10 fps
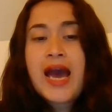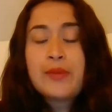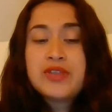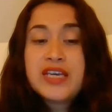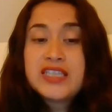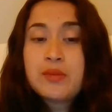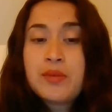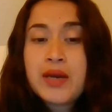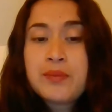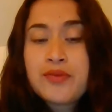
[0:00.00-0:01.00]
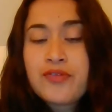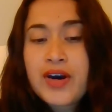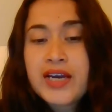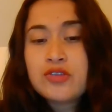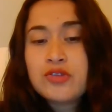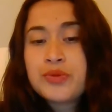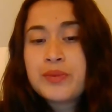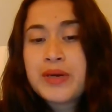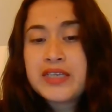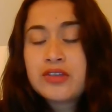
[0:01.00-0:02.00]
update my profile to
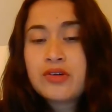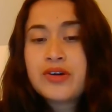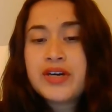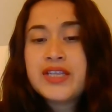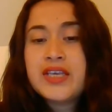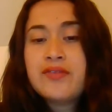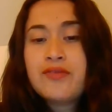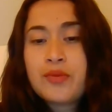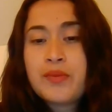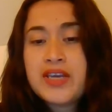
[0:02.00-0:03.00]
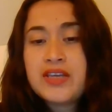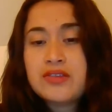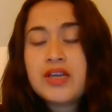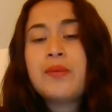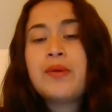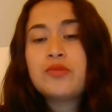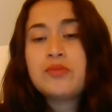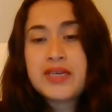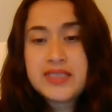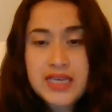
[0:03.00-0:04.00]
provide current information about
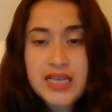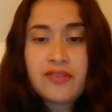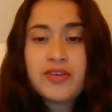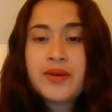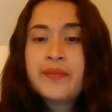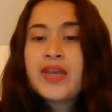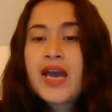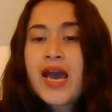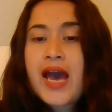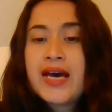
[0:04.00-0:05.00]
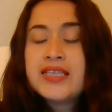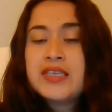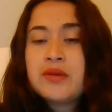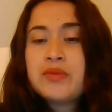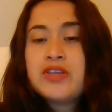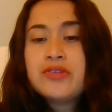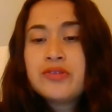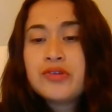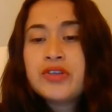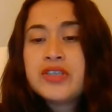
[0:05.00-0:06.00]
myself, and be
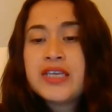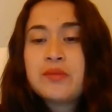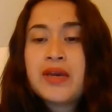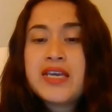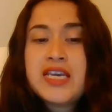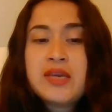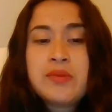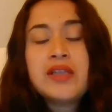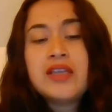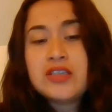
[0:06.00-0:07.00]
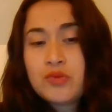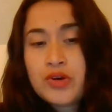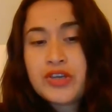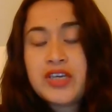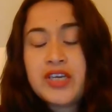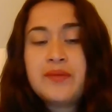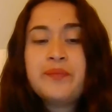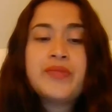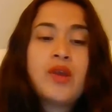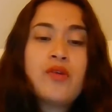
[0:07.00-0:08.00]
sure that my email is working.
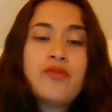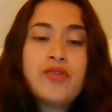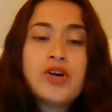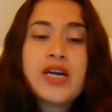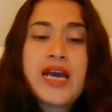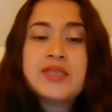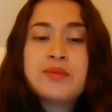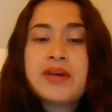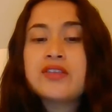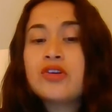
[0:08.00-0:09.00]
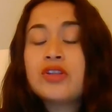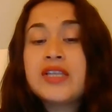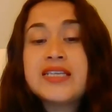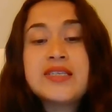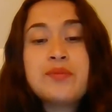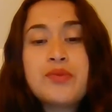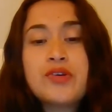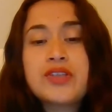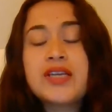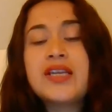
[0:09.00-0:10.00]
For last but not less
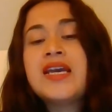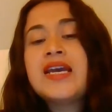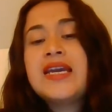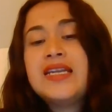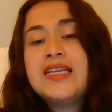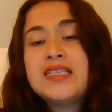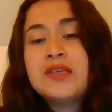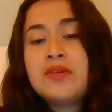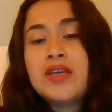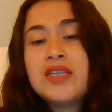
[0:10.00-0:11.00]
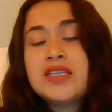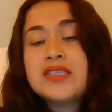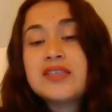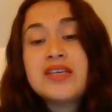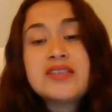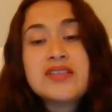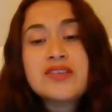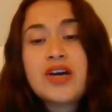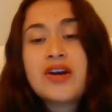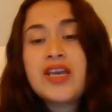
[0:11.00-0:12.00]
important, it is
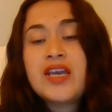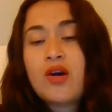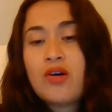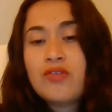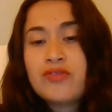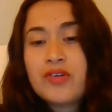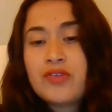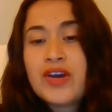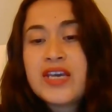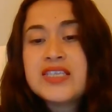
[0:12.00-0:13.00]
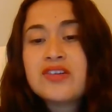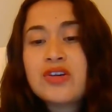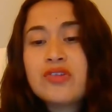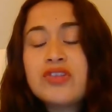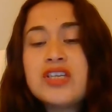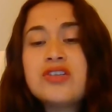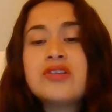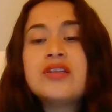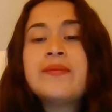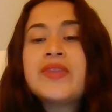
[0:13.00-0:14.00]
necessary of face
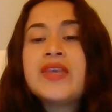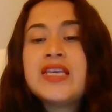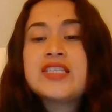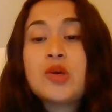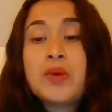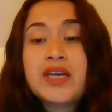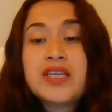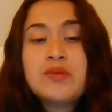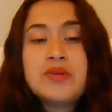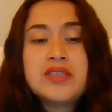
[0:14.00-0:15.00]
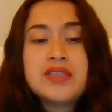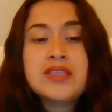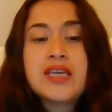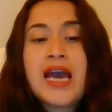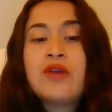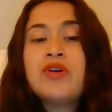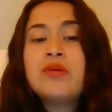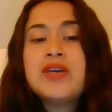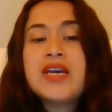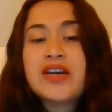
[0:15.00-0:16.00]
recognition in some activities. I
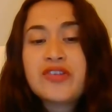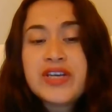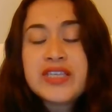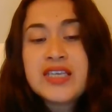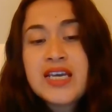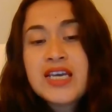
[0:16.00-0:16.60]
will be agreed